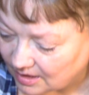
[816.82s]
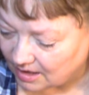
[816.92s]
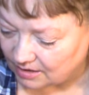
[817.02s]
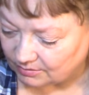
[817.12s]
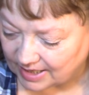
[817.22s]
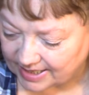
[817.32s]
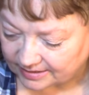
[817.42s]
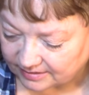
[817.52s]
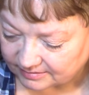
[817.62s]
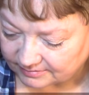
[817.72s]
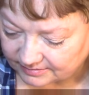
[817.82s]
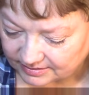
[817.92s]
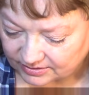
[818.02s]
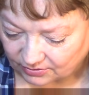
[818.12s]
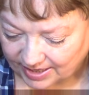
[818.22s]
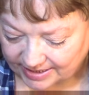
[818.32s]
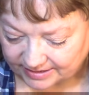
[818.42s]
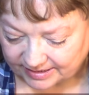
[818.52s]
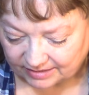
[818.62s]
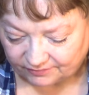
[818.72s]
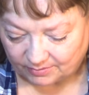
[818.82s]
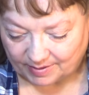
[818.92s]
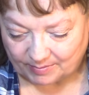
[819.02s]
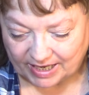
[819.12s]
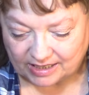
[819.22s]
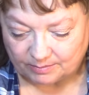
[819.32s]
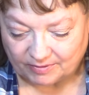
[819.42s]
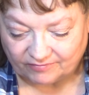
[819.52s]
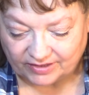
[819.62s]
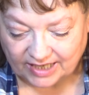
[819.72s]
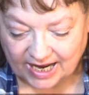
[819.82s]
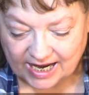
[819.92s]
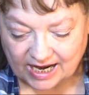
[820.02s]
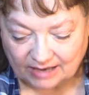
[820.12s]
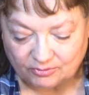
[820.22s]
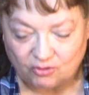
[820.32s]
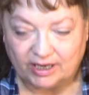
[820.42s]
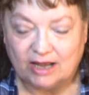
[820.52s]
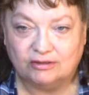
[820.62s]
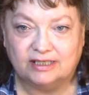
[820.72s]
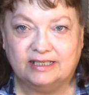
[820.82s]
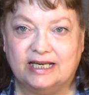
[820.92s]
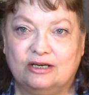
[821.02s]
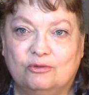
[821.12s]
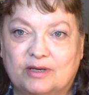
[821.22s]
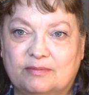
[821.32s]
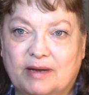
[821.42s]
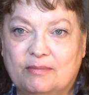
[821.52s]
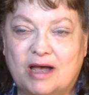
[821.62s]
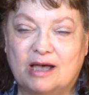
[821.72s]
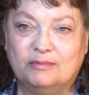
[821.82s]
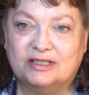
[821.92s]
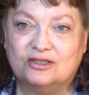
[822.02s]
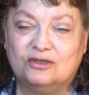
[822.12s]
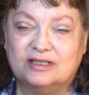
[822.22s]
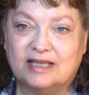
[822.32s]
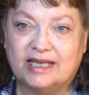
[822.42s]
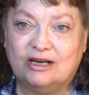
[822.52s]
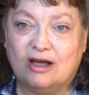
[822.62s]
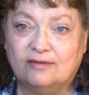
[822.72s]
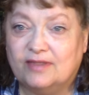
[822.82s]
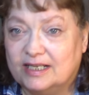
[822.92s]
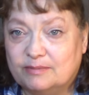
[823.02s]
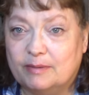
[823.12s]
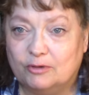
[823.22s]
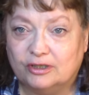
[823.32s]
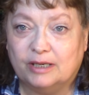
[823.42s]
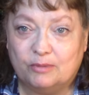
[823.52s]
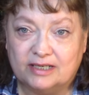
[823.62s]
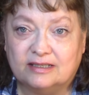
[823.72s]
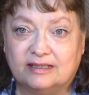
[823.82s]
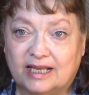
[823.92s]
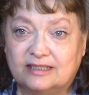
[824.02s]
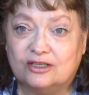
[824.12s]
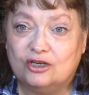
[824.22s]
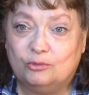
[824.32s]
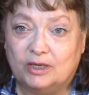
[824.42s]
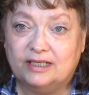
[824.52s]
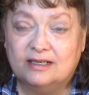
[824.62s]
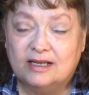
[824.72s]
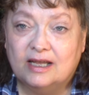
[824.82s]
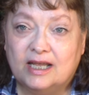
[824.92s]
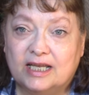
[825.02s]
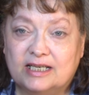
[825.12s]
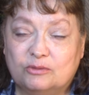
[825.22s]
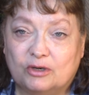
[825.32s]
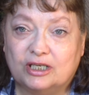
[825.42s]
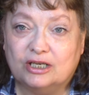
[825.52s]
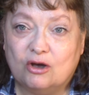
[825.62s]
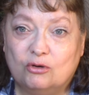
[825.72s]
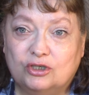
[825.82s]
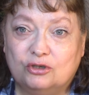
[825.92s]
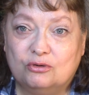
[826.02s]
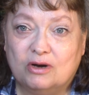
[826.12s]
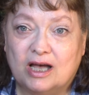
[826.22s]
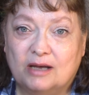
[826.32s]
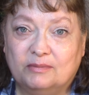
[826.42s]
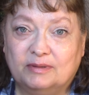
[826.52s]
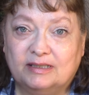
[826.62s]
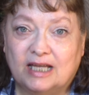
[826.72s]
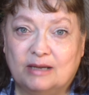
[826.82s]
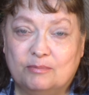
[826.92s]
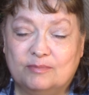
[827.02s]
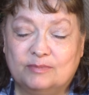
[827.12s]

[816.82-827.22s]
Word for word: All right. So that is it for my makeup of the day. I'm going out to dinner with my mom as soon as I get off. That's my birthday present, and that's a good one because we're going to go to um, a,